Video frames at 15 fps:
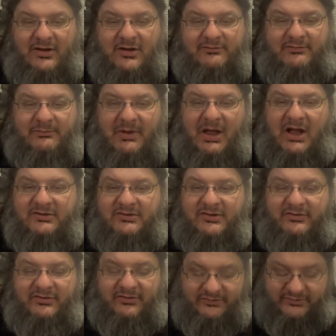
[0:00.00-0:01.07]
off of
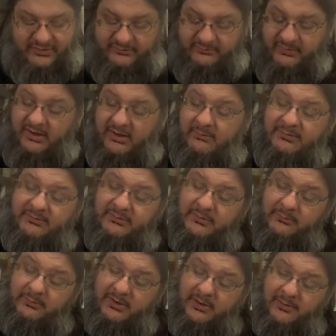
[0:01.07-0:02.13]
boxes and such. But anyways,
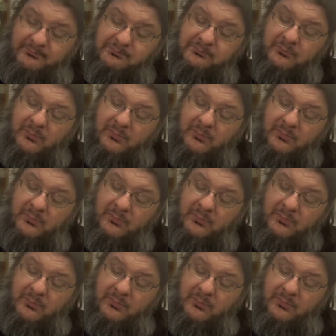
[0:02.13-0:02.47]
here we go.